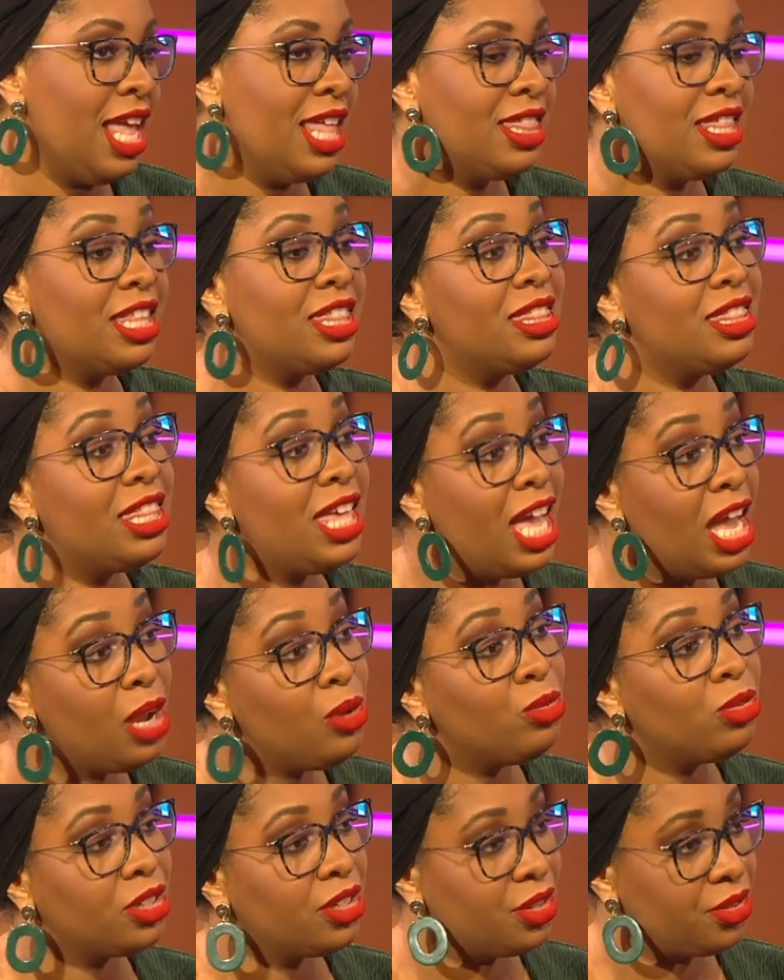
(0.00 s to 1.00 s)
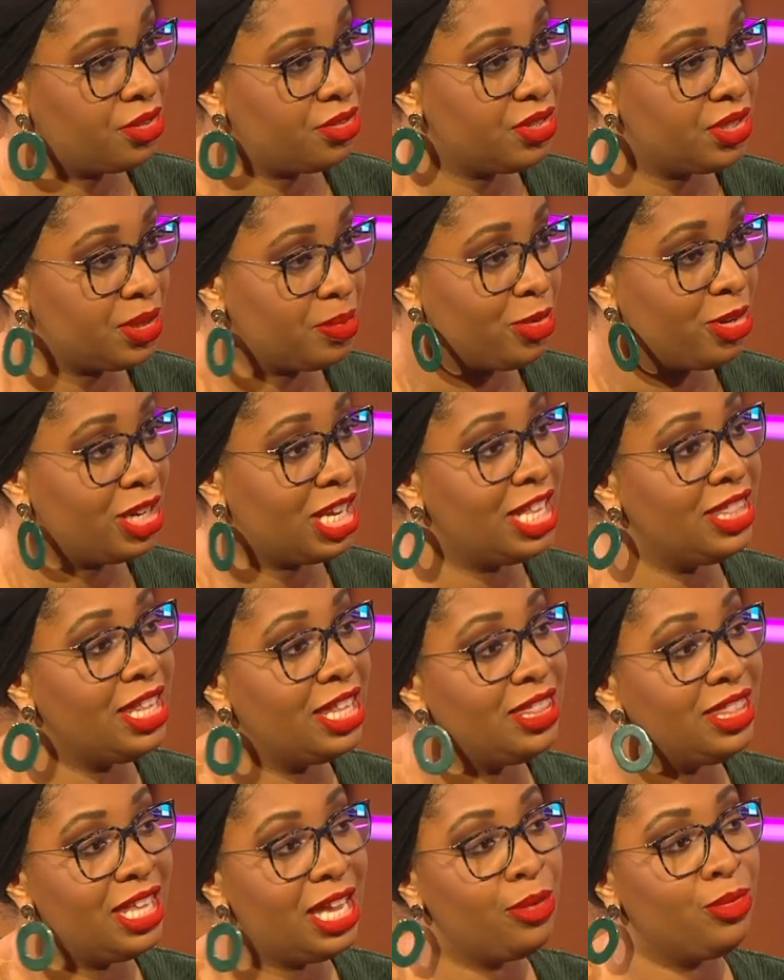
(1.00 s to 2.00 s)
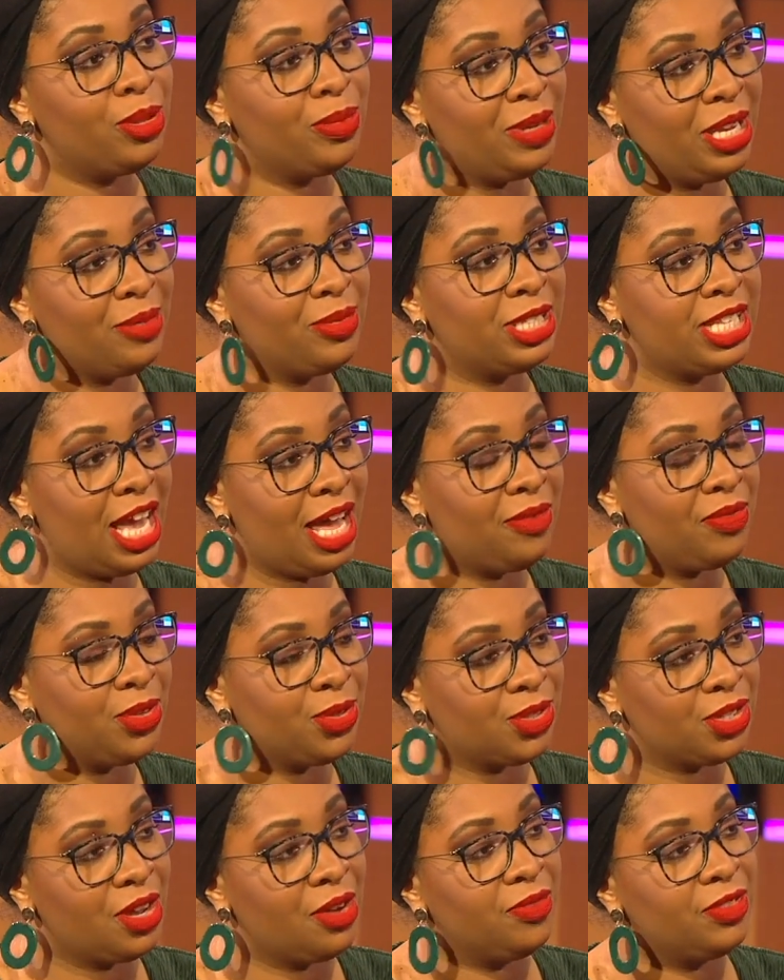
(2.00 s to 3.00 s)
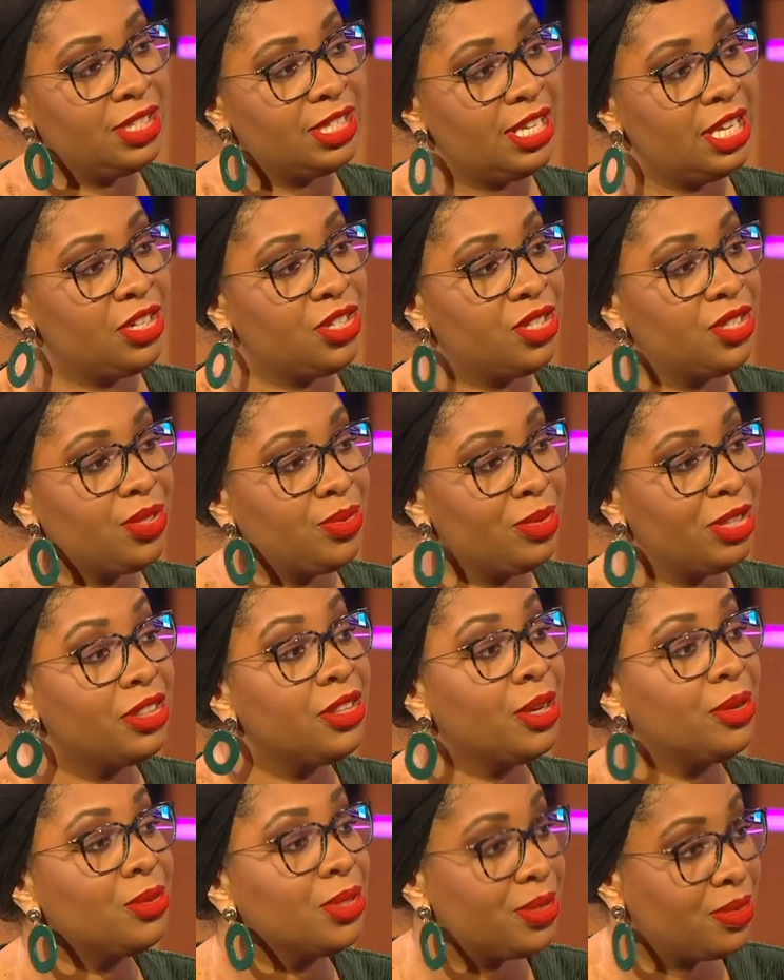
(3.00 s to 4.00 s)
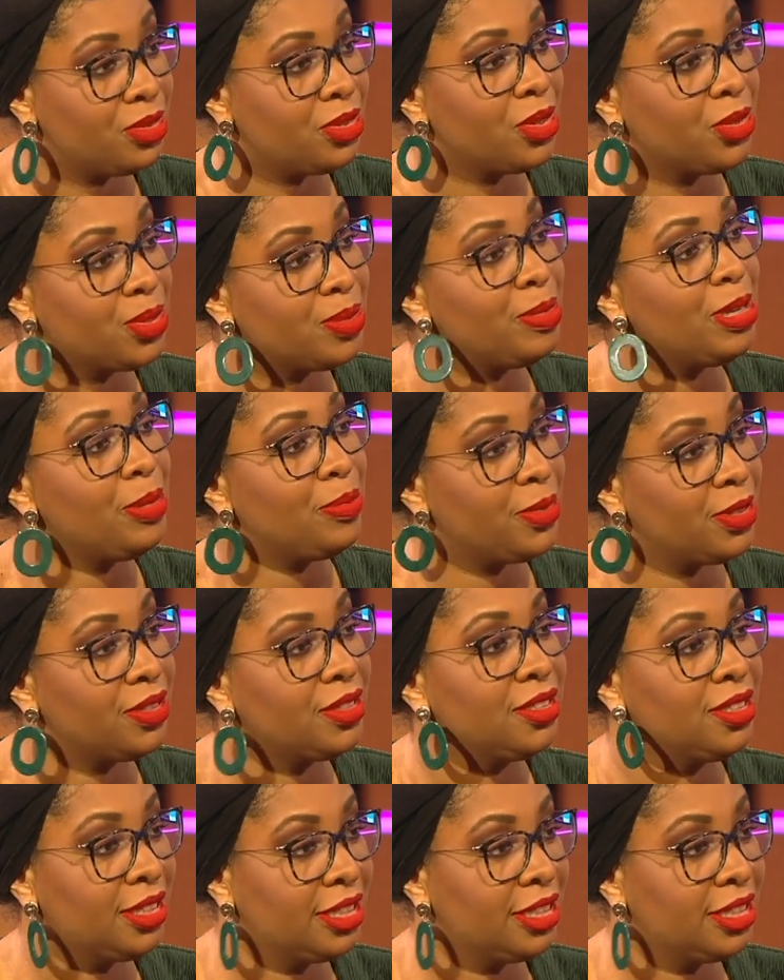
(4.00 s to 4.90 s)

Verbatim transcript: that they will go through the book and then they will be able to have those conversations with those, those people.